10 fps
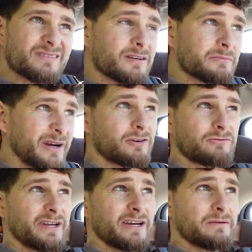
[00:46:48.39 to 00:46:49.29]
you know, my
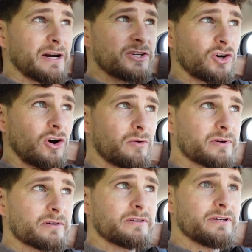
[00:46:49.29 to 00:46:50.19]
career, my job,
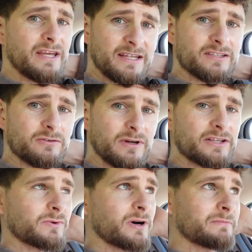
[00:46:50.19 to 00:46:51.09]
needing to do that
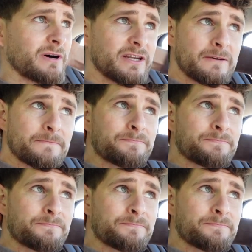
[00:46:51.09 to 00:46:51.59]
to earn money,